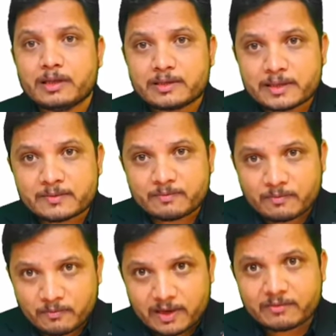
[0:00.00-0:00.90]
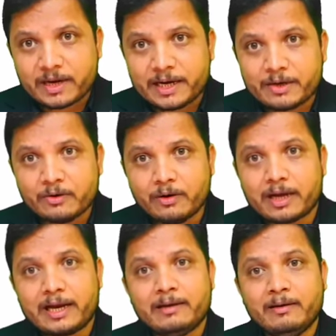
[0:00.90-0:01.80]
this is one video
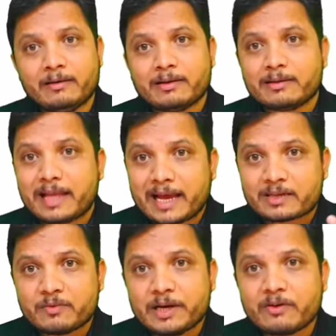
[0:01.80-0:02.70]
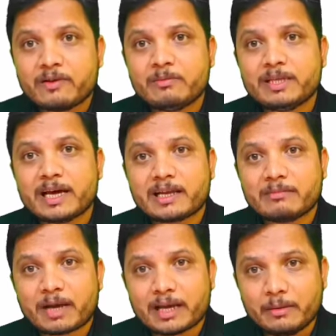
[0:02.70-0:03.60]
and next video will be there
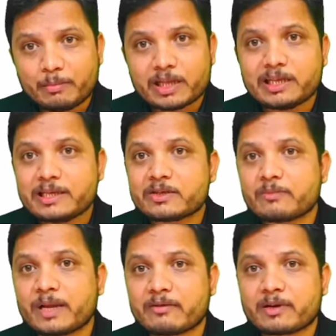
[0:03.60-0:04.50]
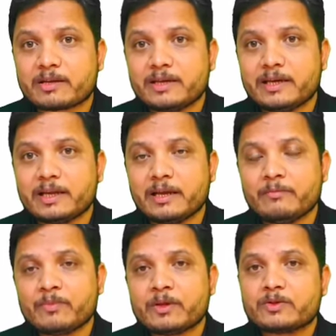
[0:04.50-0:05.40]
in my playlist of network theory.
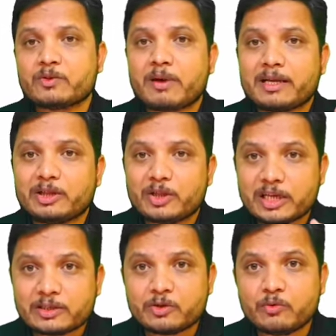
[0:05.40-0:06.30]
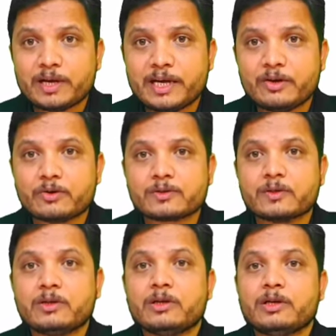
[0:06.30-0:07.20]
So by these two videos,
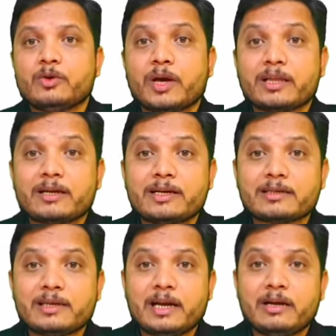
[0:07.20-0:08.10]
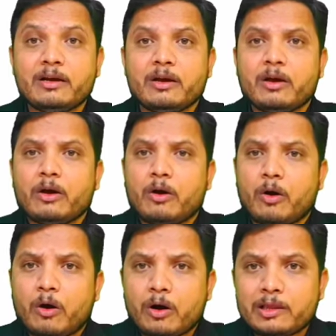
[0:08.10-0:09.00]
you can understand
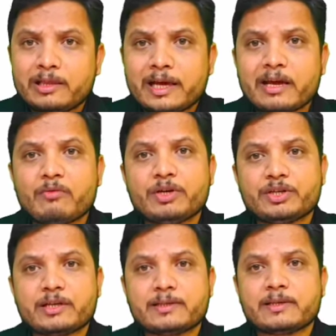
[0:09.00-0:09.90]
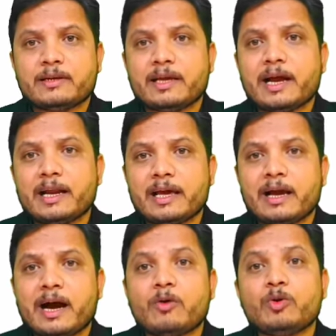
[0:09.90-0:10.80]
all the equations regarding
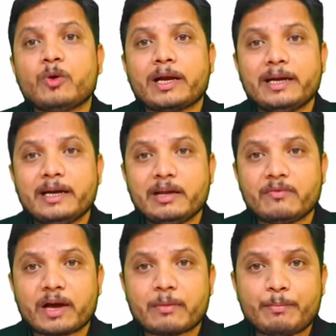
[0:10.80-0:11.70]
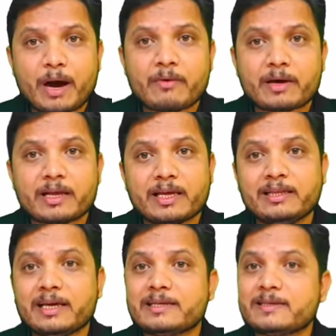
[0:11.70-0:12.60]
how to identify power
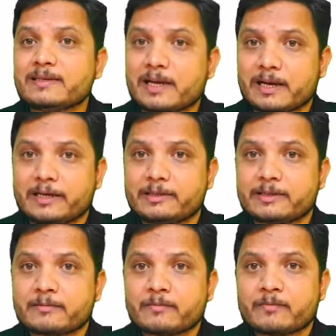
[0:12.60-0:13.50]
in AC circuits.